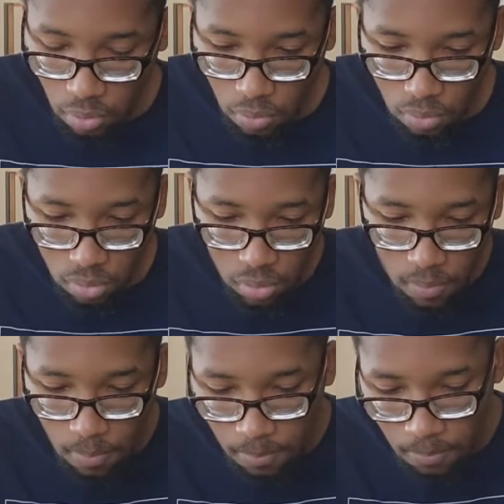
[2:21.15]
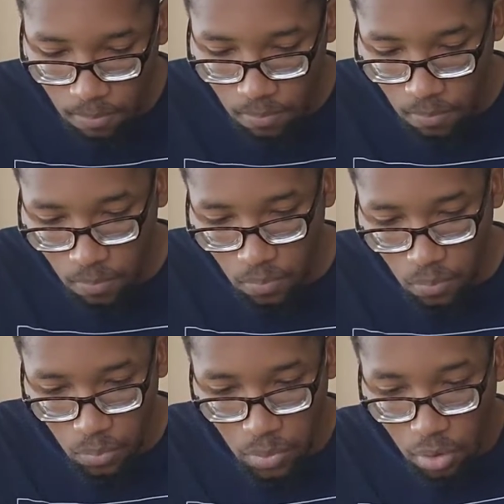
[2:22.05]
old.
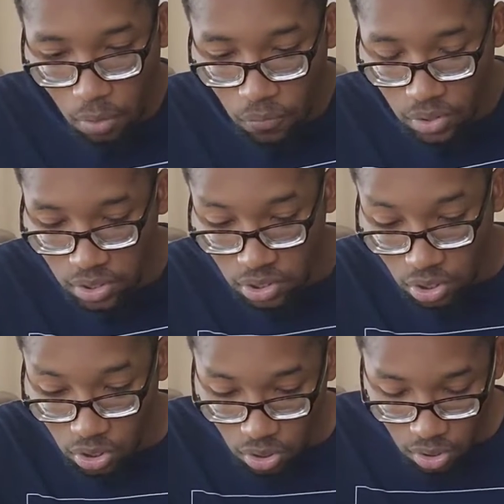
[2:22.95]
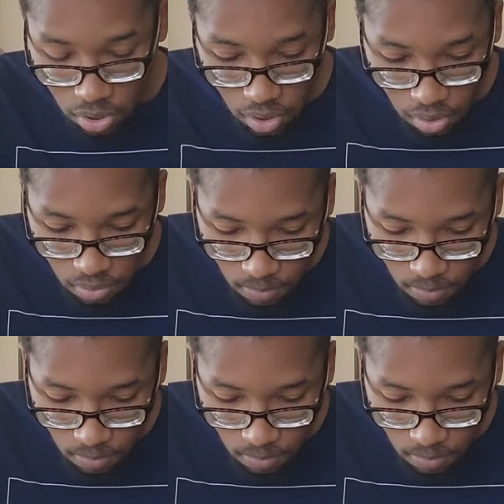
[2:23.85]
Hopefully it's good.